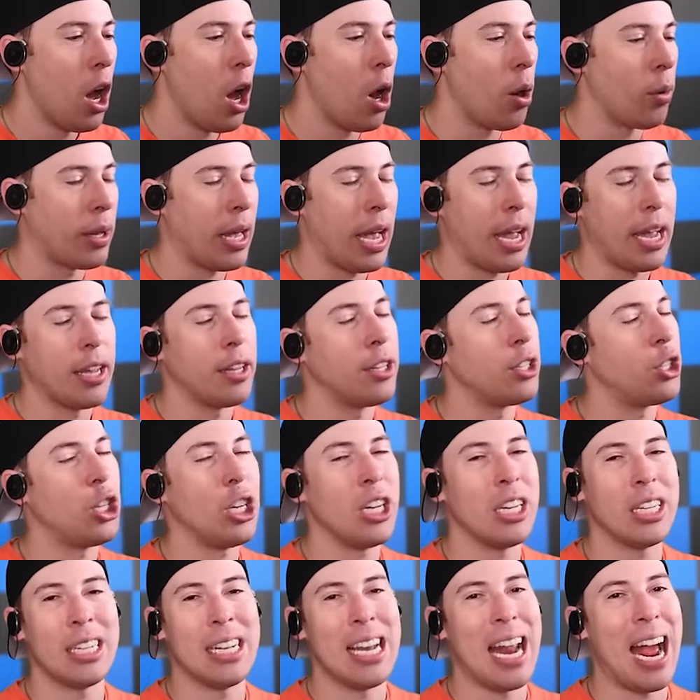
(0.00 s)
Okay,
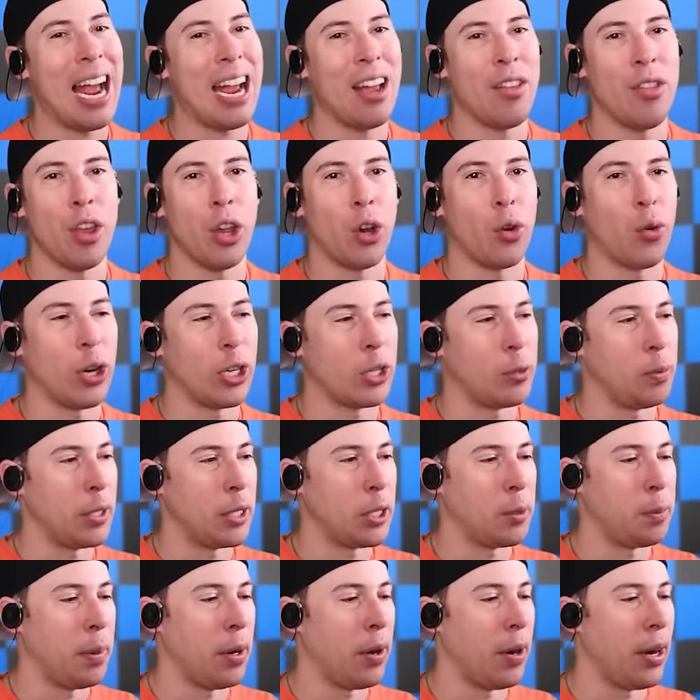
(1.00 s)
she's not in the
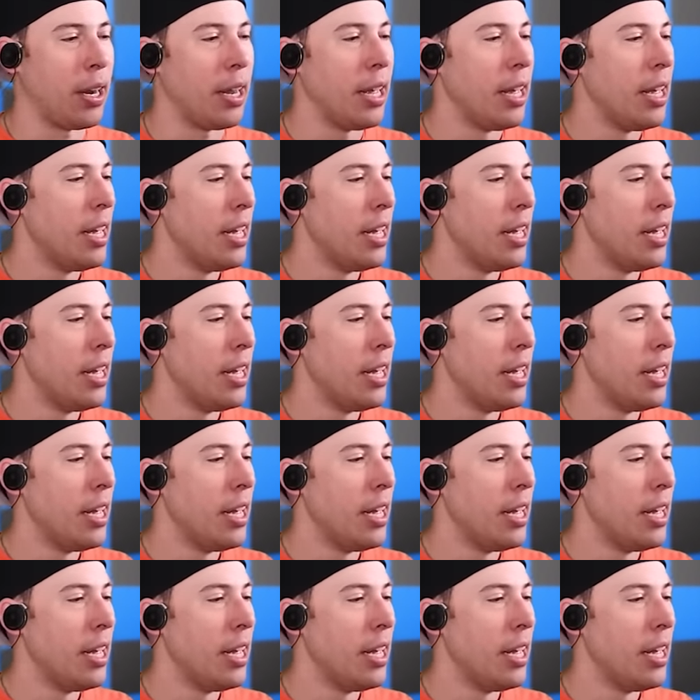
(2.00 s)
Christmas spirit.